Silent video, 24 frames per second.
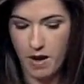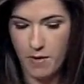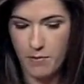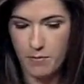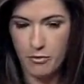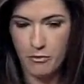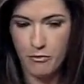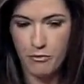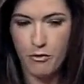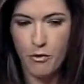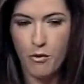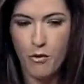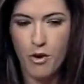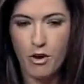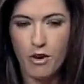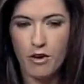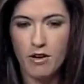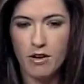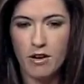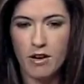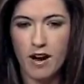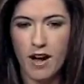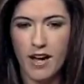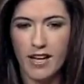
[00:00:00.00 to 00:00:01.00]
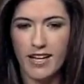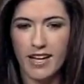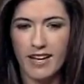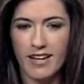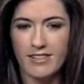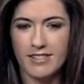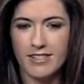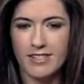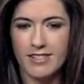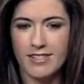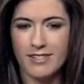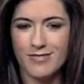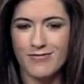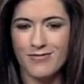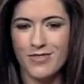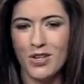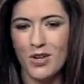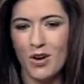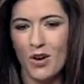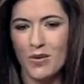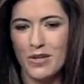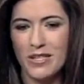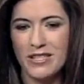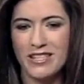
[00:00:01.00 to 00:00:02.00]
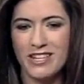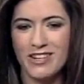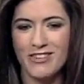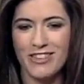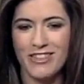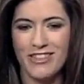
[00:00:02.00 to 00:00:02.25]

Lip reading: Before, I guess you'd always hear